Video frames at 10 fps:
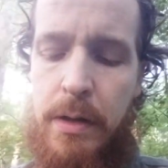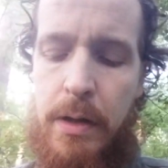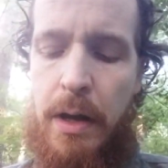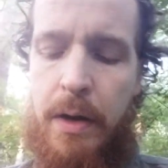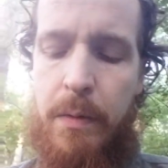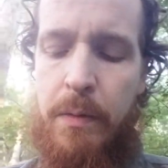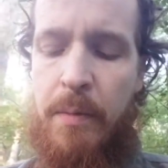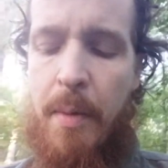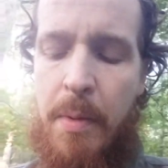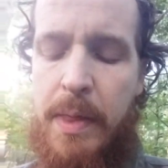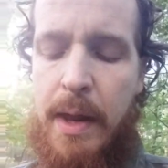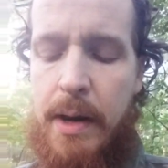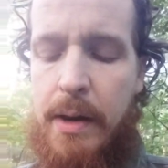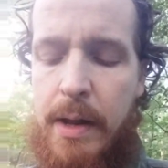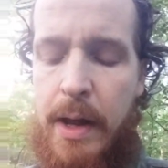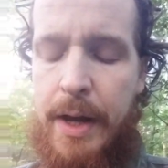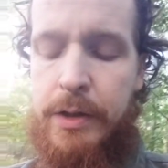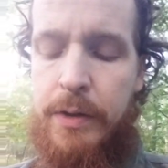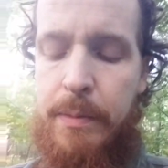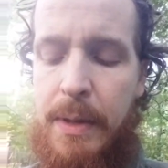I don't remember what that
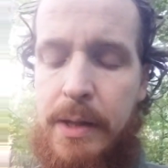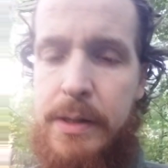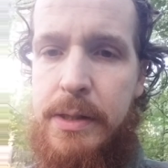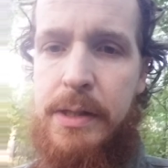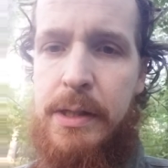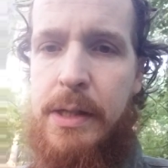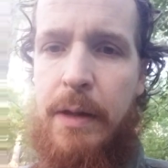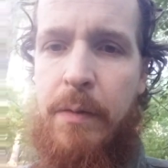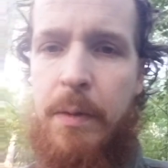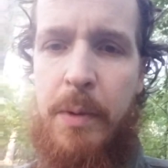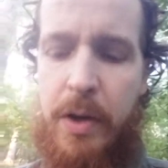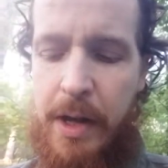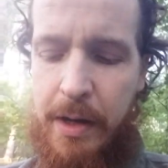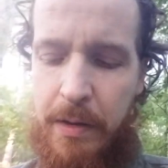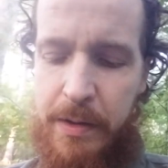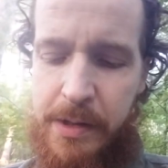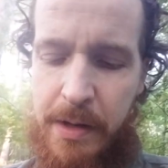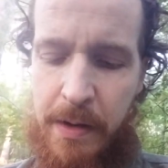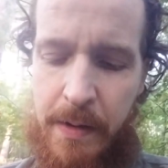actually means. It's like from the book of Daniel, isn't it?